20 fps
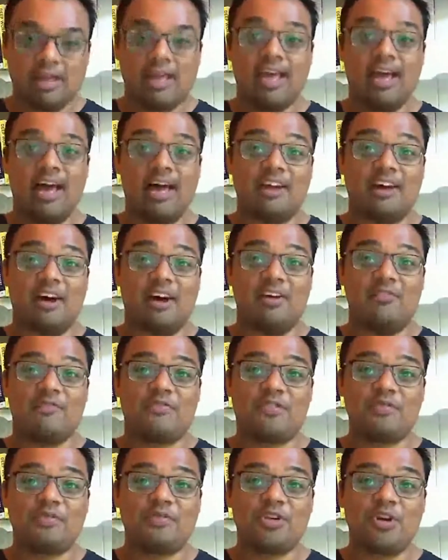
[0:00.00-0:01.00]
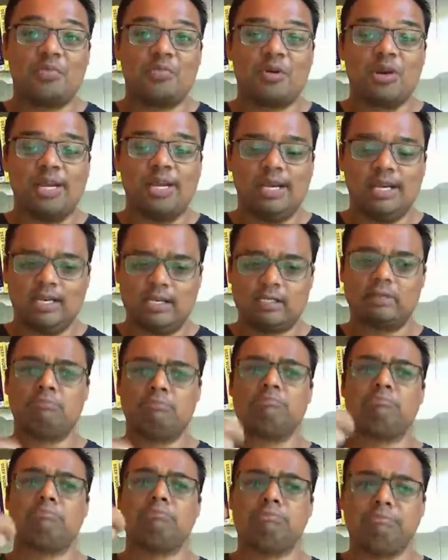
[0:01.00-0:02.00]
And I'm from Job Red English.
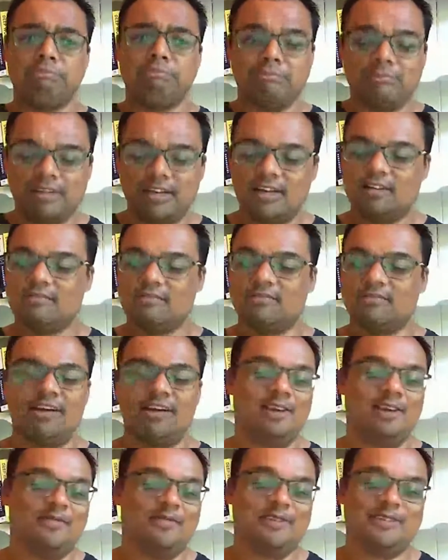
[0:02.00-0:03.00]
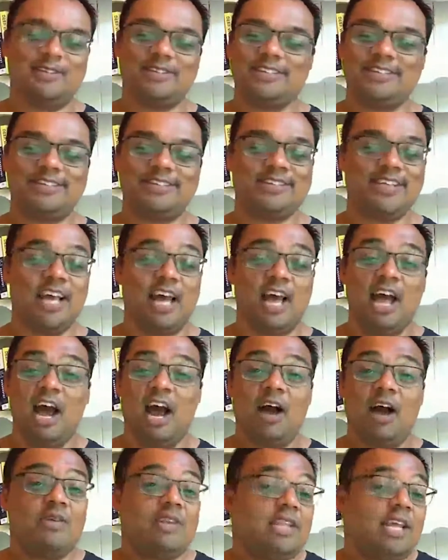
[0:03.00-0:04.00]
Right? It was just,
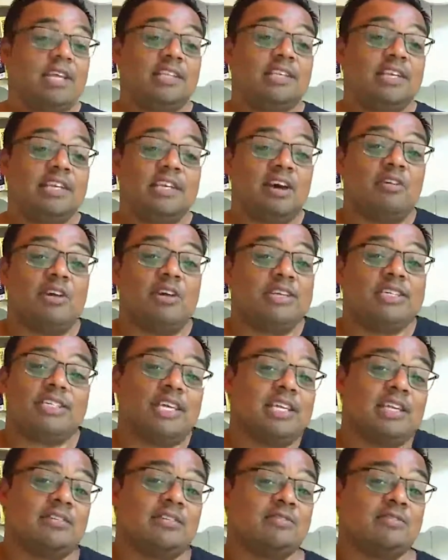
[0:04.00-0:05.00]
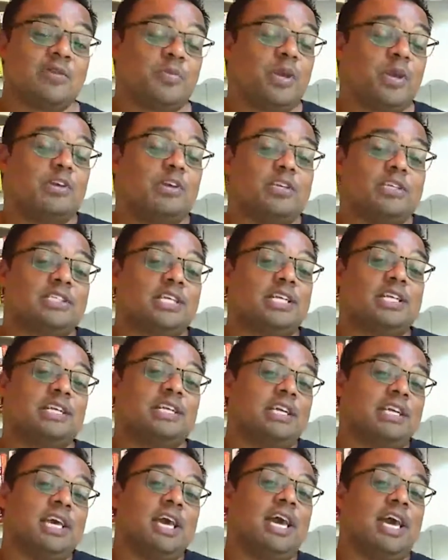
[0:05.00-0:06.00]
I mean, they didn't notice. They didn't, to be honest, they
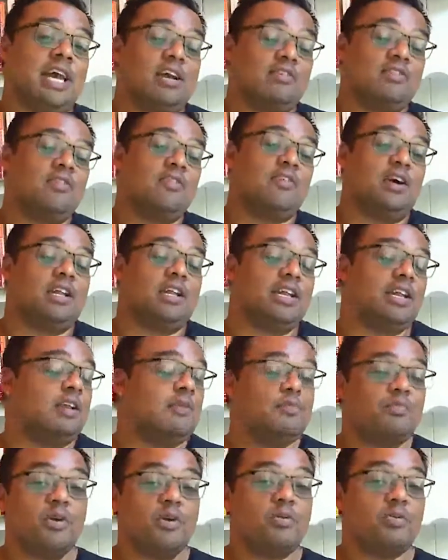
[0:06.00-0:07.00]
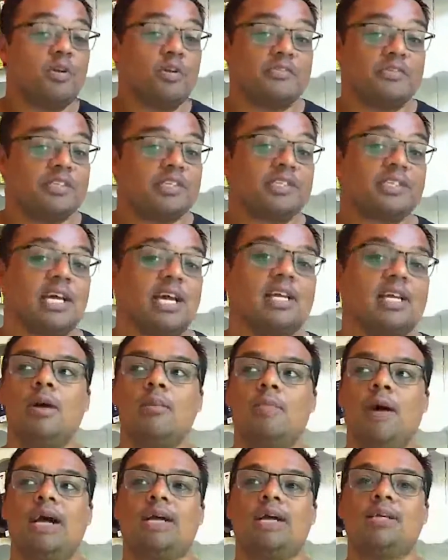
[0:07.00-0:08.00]
didn't care. It's fine. They didn't boo me off the stage.
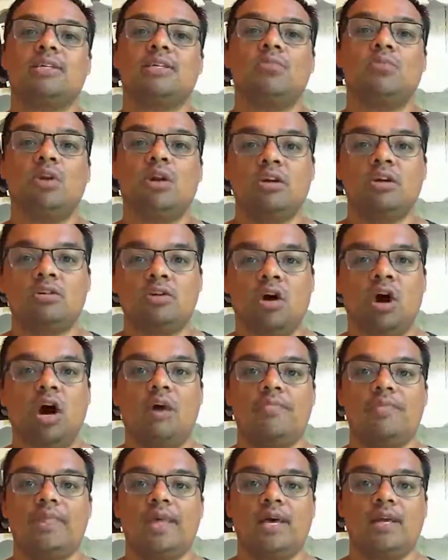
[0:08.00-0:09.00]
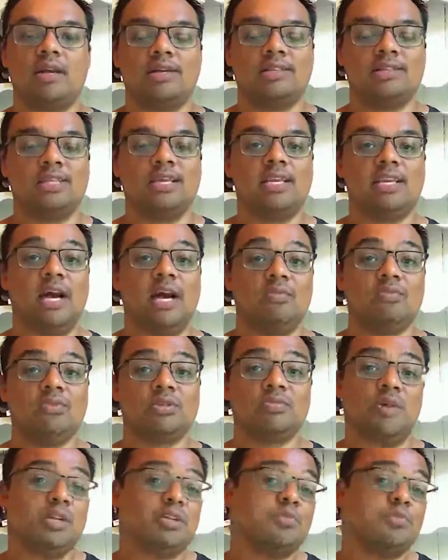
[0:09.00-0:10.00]
But actually, when I got up there and I did it, I was
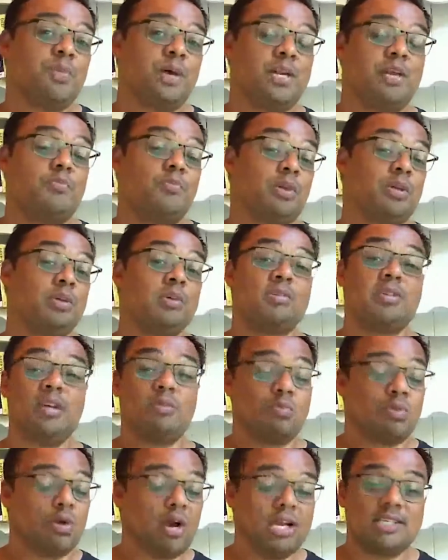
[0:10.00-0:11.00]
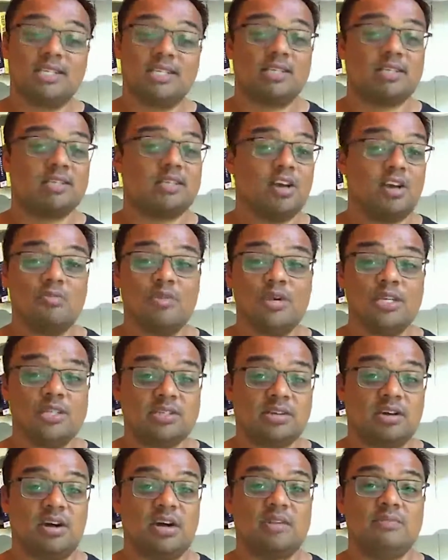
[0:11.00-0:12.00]
much better because I'd practiced so many
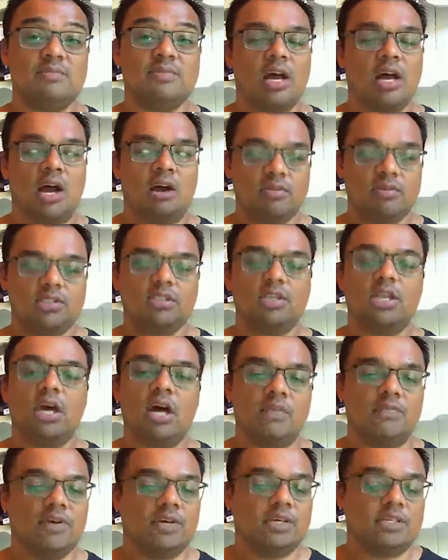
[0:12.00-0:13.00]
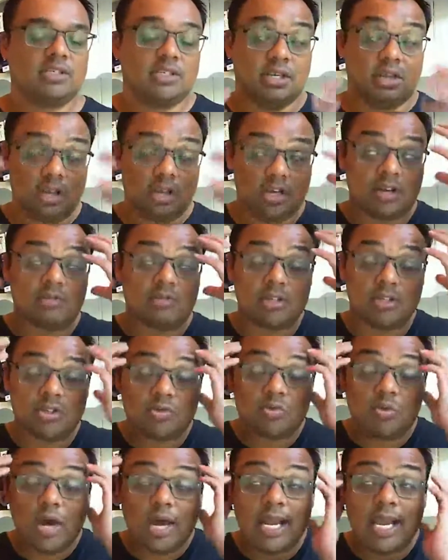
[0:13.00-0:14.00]
times. I was nervous and like I was
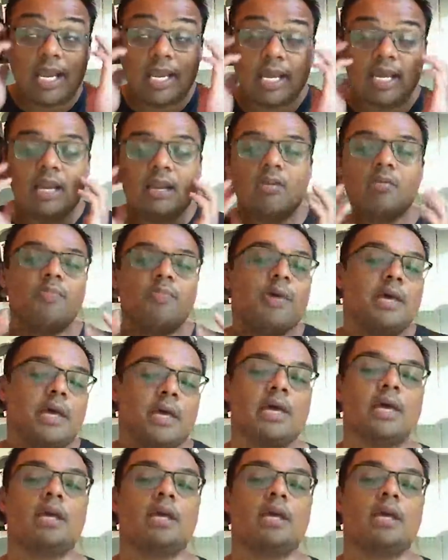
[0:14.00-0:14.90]
sweating a little bit,